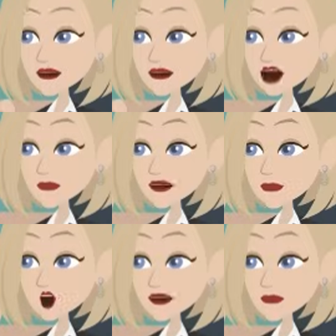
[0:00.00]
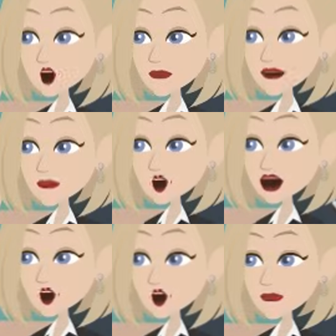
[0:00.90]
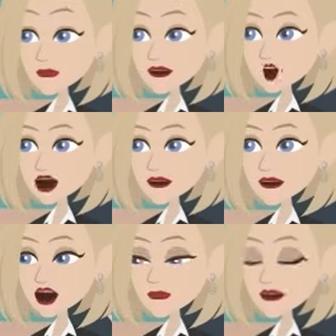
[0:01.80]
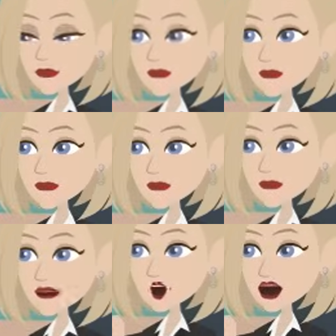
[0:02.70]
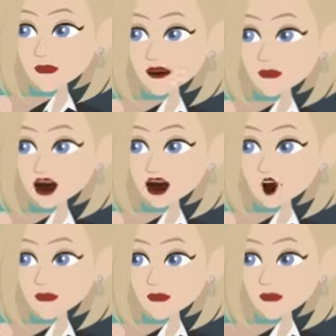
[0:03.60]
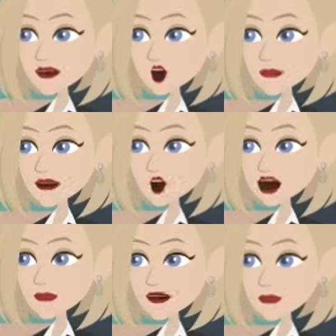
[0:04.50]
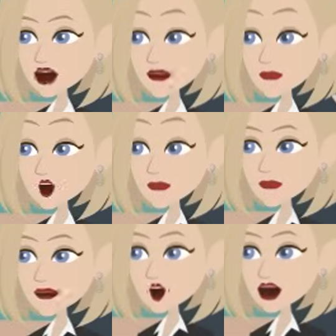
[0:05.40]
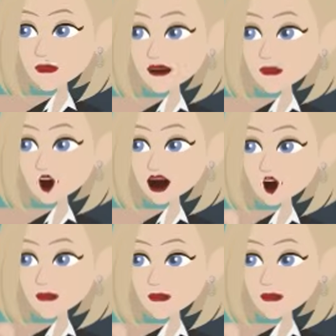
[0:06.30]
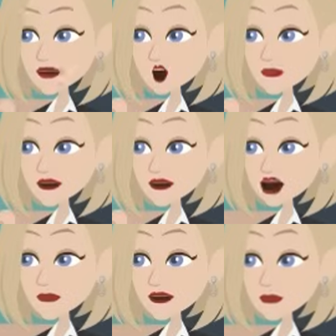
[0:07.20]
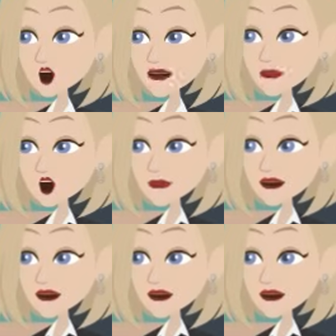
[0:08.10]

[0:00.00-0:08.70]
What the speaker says: Many learners make the mistake of keeping the verb in the past tense after did, but once you remember that the auxiliary verb shows the tense,